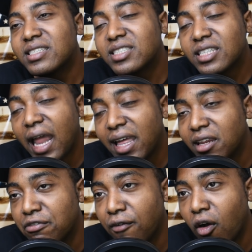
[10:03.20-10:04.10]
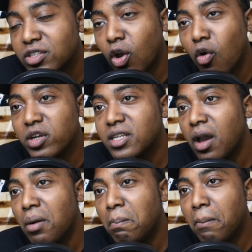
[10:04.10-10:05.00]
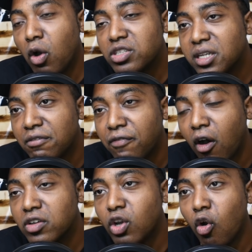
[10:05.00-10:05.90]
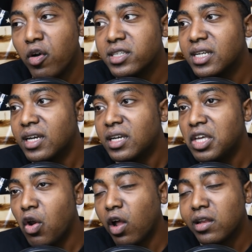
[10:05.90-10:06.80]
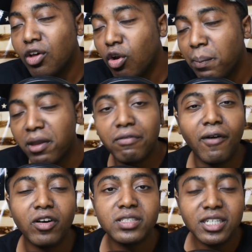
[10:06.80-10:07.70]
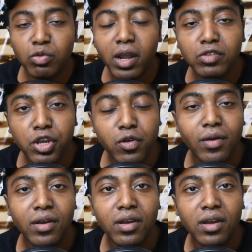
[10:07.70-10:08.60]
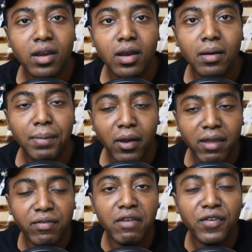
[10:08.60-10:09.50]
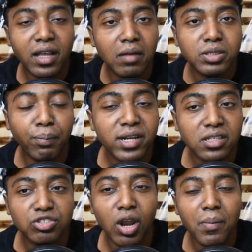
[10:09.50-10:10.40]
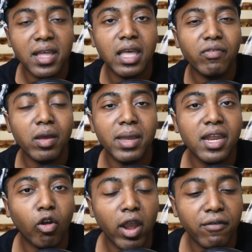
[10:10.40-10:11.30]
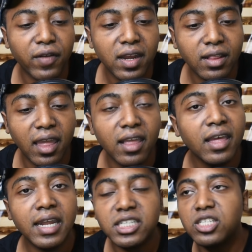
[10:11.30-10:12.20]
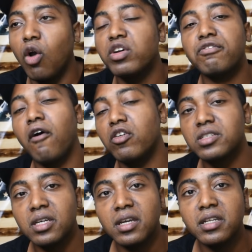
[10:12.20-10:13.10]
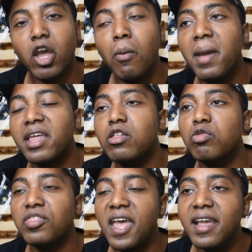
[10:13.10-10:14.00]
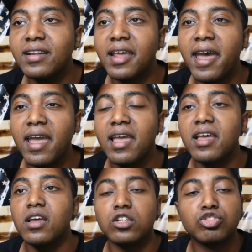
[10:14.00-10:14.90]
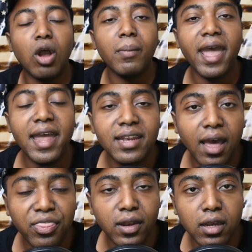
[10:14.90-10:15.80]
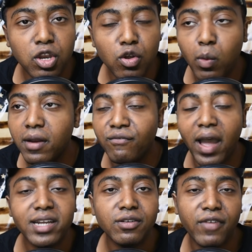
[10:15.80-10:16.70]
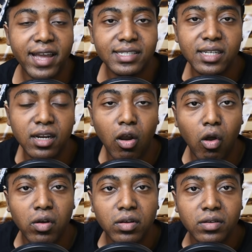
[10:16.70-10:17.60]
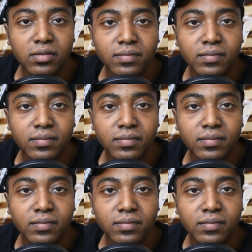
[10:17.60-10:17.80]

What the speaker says: slightly false, or it's mostly false, or it's, you know, a little bit false. That's what they'll do. But if it comes to President Trump and giving him any credit for anything, they just say, oh, it's false. They'll make you think that Trump had nothing to do with the Pfizer vaccine at all.